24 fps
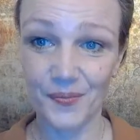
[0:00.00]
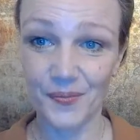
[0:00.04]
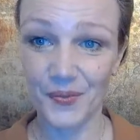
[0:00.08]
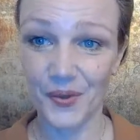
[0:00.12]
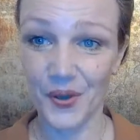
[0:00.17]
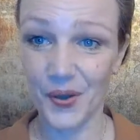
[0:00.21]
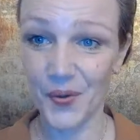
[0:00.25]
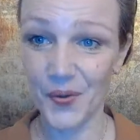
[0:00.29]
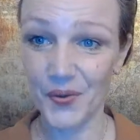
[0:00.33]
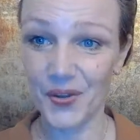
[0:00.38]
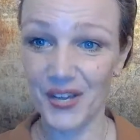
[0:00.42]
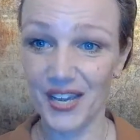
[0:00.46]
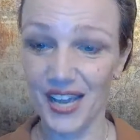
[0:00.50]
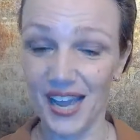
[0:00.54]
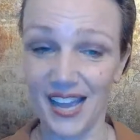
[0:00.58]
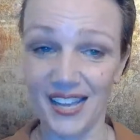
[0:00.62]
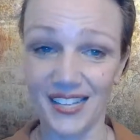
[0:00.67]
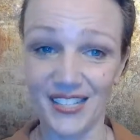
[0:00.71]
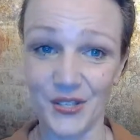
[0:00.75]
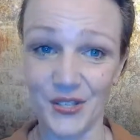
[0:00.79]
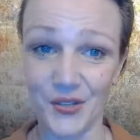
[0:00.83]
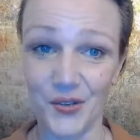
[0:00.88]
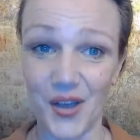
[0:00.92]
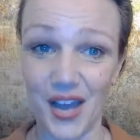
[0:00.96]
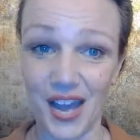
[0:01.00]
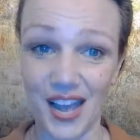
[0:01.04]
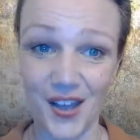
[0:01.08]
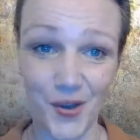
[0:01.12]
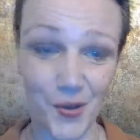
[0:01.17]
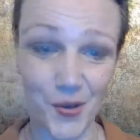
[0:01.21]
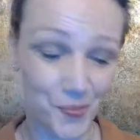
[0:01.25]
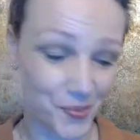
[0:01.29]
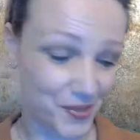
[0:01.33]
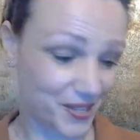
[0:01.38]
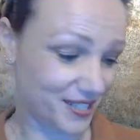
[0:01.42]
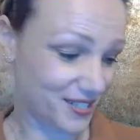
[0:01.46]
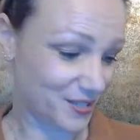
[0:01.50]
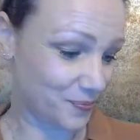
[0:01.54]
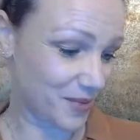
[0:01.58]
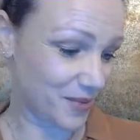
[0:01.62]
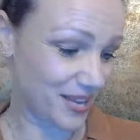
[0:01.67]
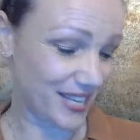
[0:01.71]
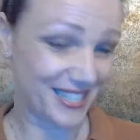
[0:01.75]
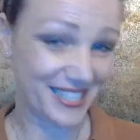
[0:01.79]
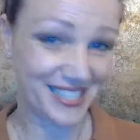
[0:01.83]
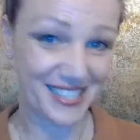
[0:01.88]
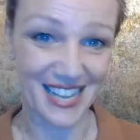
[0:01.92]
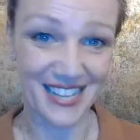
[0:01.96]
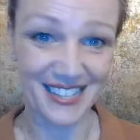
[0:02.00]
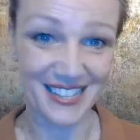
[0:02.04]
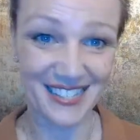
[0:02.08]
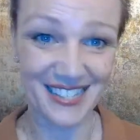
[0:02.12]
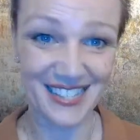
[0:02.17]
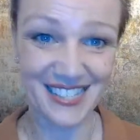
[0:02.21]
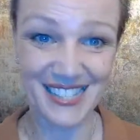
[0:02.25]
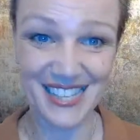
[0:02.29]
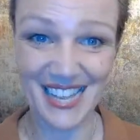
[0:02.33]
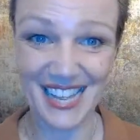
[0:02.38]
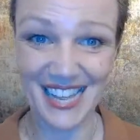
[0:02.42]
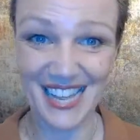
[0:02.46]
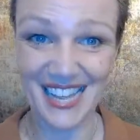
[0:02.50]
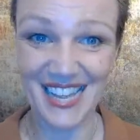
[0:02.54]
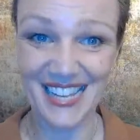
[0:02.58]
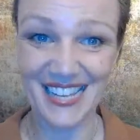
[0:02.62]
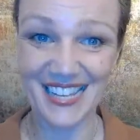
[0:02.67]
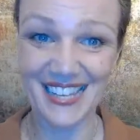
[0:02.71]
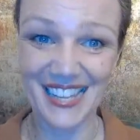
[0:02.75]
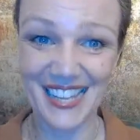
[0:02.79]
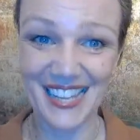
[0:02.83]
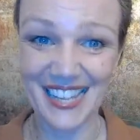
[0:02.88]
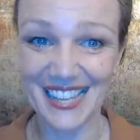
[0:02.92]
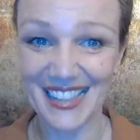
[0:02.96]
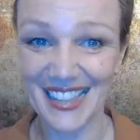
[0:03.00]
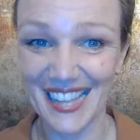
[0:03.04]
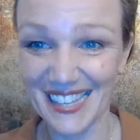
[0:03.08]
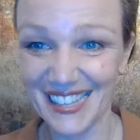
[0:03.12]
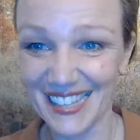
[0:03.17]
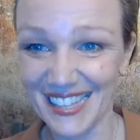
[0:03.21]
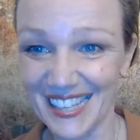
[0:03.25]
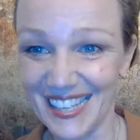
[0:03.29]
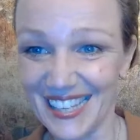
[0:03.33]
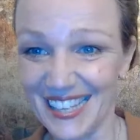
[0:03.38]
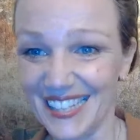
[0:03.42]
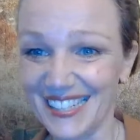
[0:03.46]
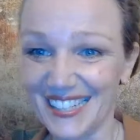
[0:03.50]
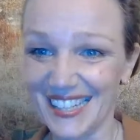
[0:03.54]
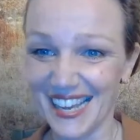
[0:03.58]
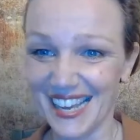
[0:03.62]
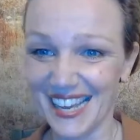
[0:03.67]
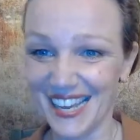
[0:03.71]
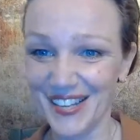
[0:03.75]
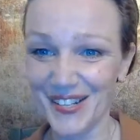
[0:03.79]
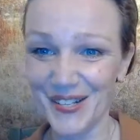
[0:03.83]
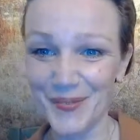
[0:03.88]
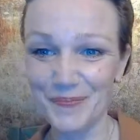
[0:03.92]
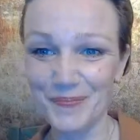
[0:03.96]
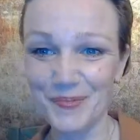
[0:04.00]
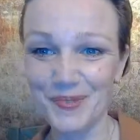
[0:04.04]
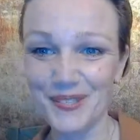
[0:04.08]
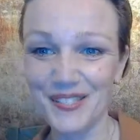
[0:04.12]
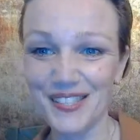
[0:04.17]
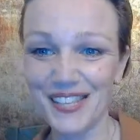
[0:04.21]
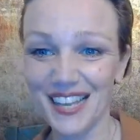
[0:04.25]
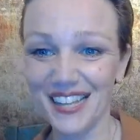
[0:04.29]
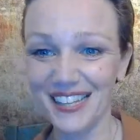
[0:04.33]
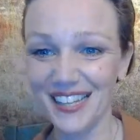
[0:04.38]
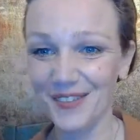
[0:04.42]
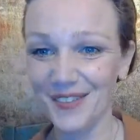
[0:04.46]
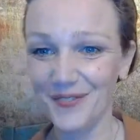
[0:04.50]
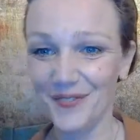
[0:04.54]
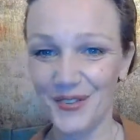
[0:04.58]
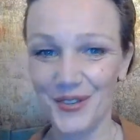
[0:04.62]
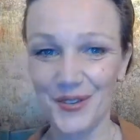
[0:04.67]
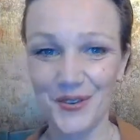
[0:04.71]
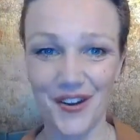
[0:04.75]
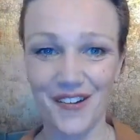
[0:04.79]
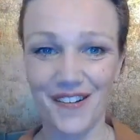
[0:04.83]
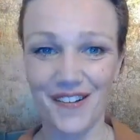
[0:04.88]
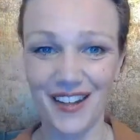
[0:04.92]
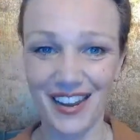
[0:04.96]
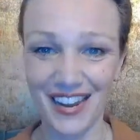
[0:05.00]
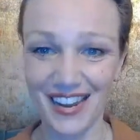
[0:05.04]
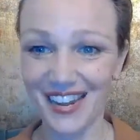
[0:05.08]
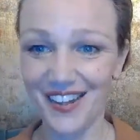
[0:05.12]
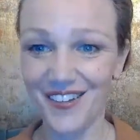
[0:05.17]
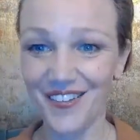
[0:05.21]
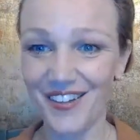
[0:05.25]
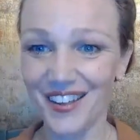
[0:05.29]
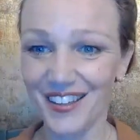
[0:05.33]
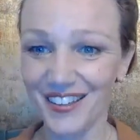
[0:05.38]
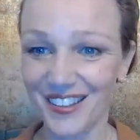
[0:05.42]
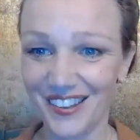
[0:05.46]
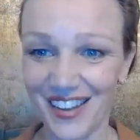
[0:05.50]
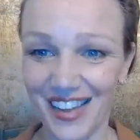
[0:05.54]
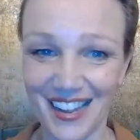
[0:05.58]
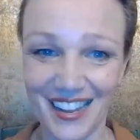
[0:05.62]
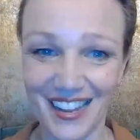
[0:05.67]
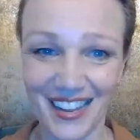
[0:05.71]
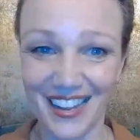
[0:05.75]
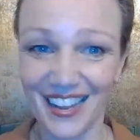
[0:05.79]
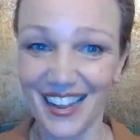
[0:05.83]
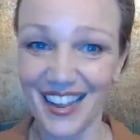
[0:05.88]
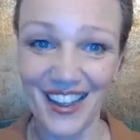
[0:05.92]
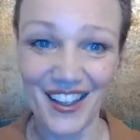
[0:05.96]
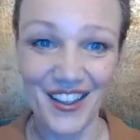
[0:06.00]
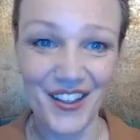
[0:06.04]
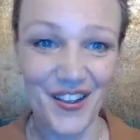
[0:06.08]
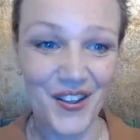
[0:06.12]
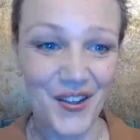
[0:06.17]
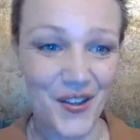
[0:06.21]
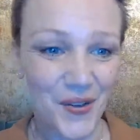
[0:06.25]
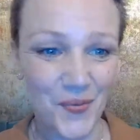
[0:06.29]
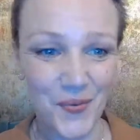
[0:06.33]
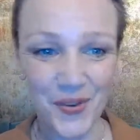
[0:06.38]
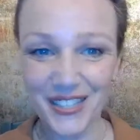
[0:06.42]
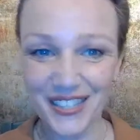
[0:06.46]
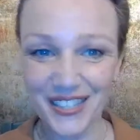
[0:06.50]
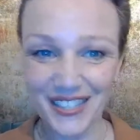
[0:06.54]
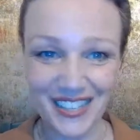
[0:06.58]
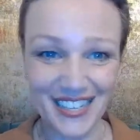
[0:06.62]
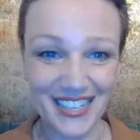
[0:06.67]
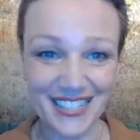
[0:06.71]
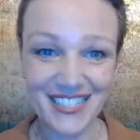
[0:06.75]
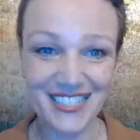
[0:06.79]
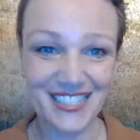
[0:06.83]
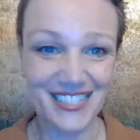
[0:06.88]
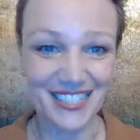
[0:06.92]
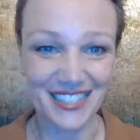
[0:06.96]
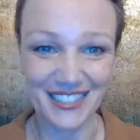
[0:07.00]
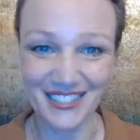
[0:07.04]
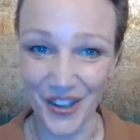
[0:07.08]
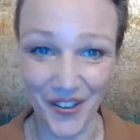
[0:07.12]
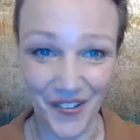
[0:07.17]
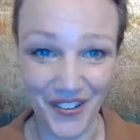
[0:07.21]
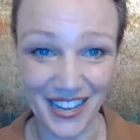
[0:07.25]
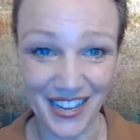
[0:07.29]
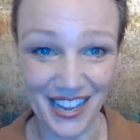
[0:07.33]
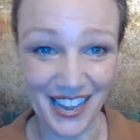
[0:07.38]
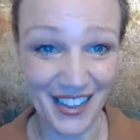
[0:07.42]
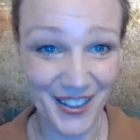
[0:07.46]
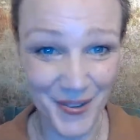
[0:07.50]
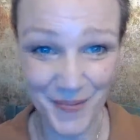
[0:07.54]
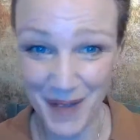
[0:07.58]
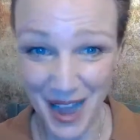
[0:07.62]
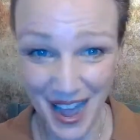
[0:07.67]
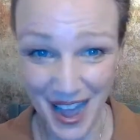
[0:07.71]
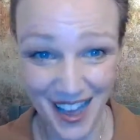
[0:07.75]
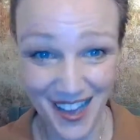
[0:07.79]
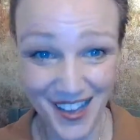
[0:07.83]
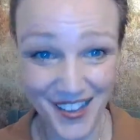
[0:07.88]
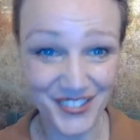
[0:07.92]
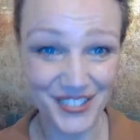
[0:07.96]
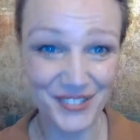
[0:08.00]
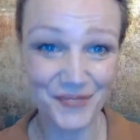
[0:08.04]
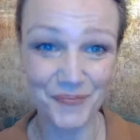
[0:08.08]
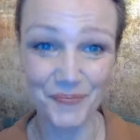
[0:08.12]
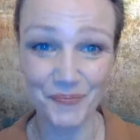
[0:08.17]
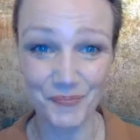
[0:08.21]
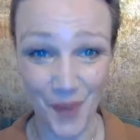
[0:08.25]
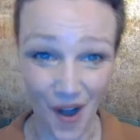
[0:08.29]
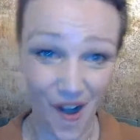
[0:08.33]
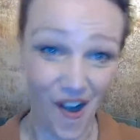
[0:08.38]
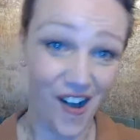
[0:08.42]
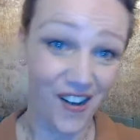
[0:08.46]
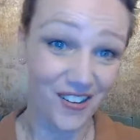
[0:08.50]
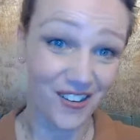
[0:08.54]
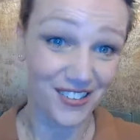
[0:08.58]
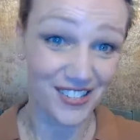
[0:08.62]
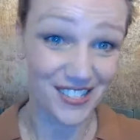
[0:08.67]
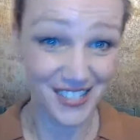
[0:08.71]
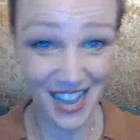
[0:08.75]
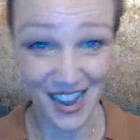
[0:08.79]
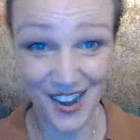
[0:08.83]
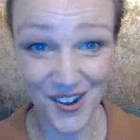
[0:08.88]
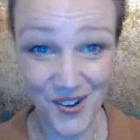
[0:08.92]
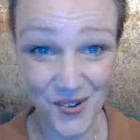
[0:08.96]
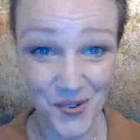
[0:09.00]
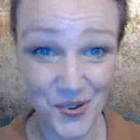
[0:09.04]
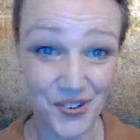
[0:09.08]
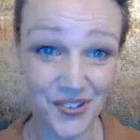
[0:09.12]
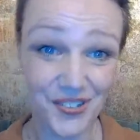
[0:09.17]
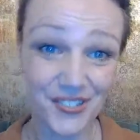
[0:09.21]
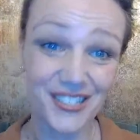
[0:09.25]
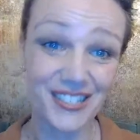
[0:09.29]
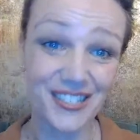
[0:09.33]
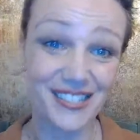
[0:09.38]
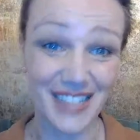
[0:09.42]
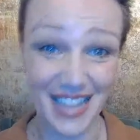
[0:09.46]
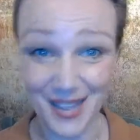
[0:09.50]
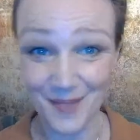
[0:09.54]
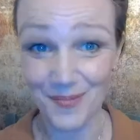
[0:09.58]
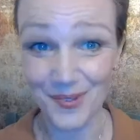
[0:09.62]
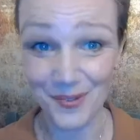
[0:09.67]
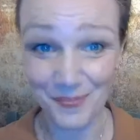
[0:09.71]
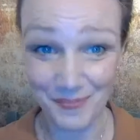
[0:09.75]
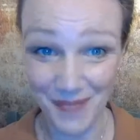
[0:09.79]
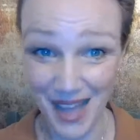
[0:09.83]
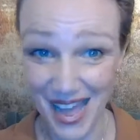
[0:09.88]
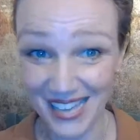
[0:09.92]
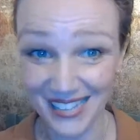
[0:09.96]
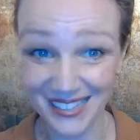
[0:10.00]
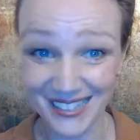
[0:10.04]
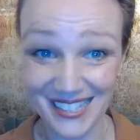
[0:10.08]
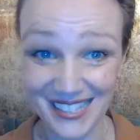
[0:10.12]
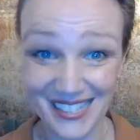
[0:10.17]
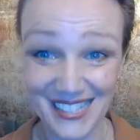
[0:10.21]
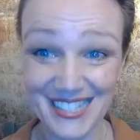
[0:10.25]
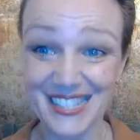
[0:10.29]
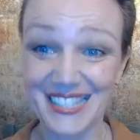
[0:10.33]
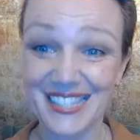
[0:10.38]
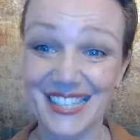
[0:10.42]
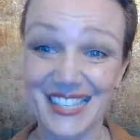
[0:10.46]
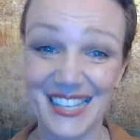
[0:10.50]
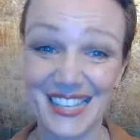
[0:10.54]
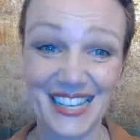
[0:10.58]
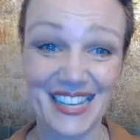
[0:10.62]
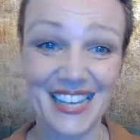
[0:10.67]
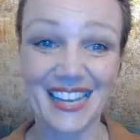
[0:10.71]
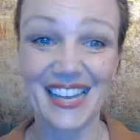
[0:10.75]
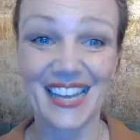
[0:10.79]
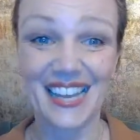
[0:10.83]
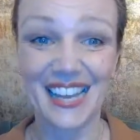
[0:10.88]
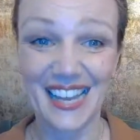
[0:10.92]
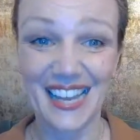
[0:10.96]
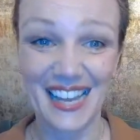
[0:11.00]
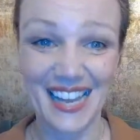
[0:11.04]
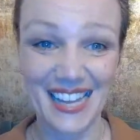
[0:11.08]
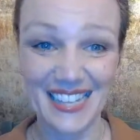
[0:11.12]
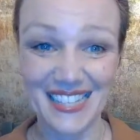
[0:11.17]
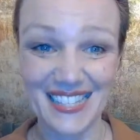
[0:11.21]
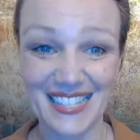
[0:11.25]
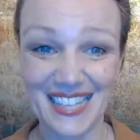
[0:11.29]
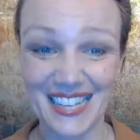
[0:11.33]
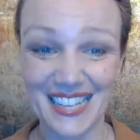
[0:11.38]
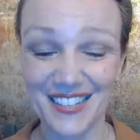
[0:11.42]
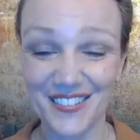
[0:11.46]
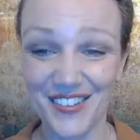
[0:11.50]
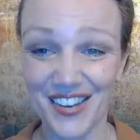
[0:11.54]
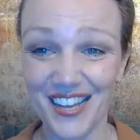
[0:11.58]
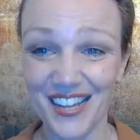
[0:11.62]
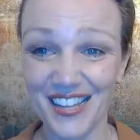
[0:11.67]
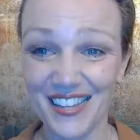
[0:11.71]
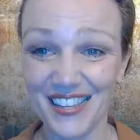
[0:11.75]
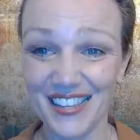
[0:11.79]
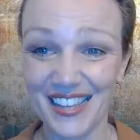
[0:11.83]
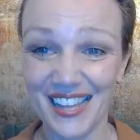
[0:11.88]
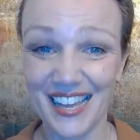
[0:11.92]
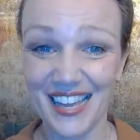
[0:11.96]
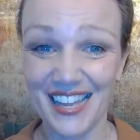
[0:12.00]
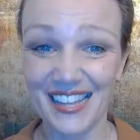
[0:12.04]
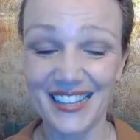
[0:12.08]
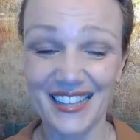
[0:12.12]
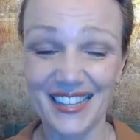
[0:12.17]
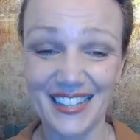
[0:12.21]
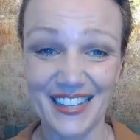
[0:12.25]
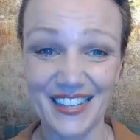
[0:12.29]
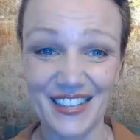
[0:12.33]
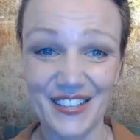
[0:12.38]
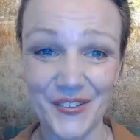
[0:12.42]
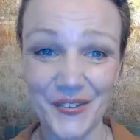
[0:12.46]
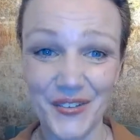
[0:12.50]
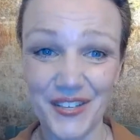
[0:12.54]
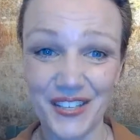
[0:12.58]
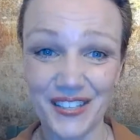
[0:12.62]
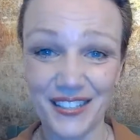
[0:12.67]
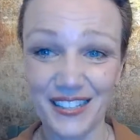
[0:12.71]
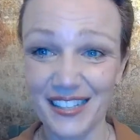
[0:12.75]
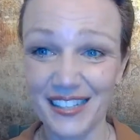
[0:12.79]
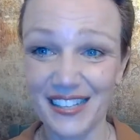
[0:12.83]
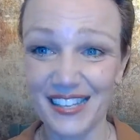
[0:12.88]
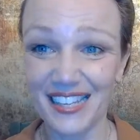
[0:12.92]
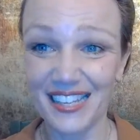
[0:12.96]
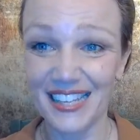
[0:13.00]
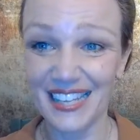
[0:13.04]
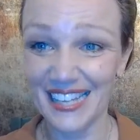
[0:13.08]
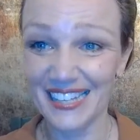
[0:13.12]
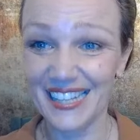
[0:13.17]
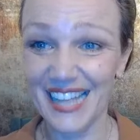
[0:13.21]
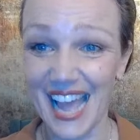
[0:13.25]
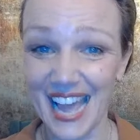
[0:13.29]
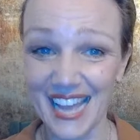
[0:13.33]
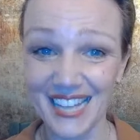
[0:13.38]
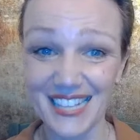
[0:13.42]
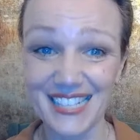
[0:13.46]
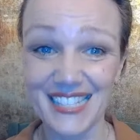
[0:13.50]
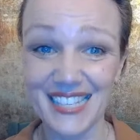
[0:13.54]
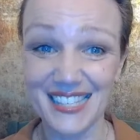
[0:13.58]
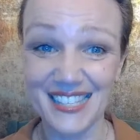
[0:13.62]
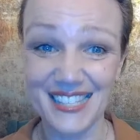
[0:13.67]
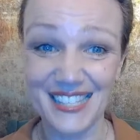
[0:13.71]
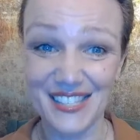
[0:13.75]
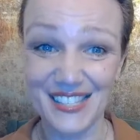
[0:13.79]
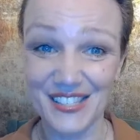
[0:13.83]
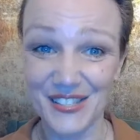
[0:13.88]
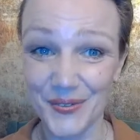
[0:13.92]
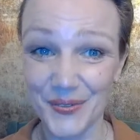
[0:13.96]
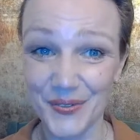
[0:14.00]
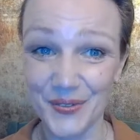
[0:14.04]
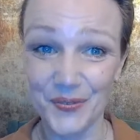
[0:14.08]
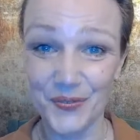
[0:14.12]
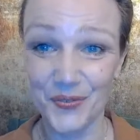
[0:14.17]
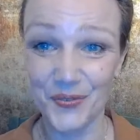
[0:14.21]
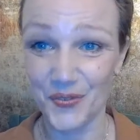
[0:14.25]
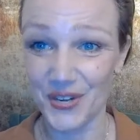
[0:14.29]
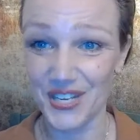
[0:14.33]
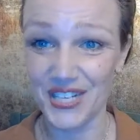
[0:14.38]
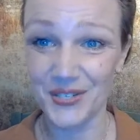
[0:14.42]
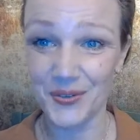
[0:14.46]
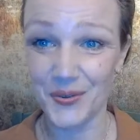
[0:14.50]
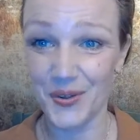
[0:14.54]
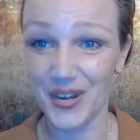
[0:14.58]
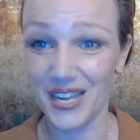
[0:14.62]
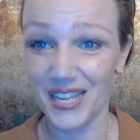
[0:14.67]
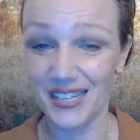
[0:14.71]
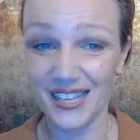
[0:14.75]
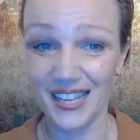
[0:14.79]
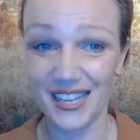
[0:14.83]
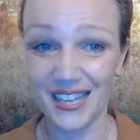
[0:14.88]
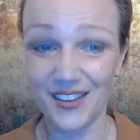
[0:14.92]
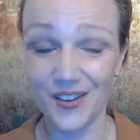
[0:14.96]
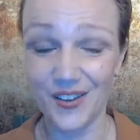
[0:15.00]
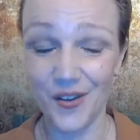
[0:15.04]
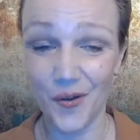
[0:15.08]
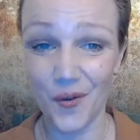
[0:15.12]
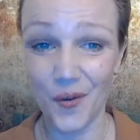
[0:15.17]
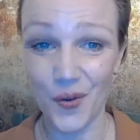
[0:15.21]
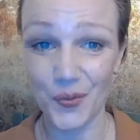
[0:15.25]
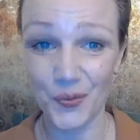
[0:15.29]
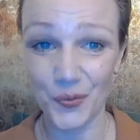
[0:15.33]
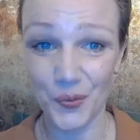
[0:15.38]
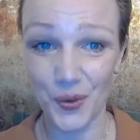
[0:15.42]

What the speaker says: Okay, so I hope this makes sense and that it helps. And if you are here and you're like, what is she talking about? Barn sour, stable magnets, etc., then you can get access to the free training on